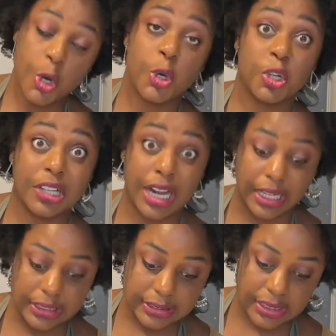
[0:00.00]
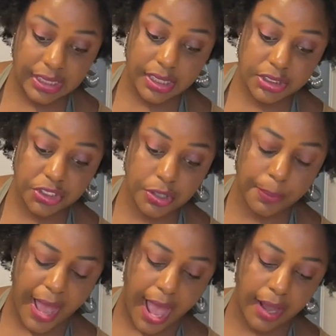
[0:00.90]
or icing into your
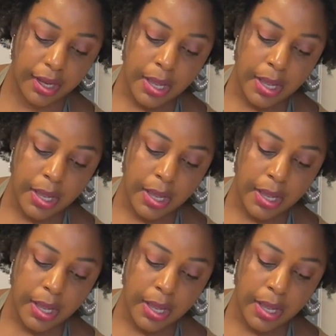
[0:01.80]
bag,